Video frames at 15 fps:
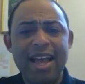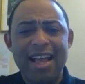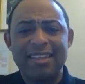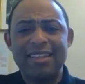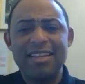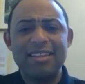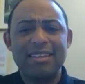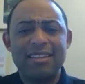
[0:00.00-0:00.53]
I
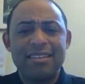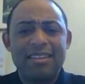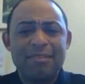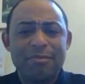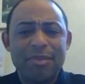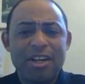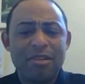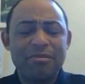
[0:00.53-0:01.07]
think
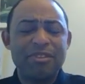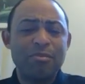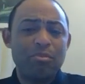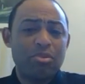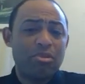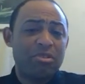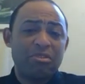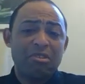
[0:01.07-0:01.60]
it becomes
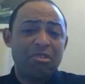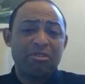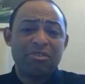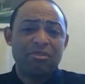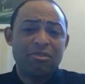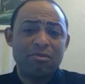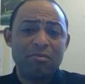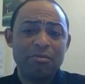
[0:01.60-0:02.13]
important
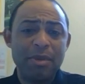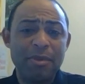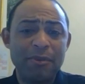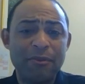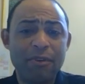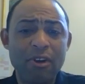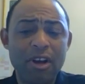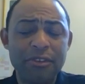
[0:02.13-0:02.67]
also maybe
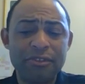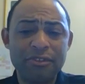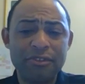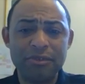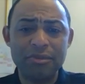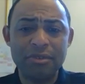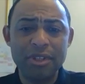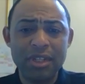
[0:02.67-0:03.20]
for us
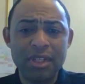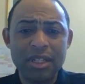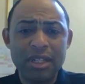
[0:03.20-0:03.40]
to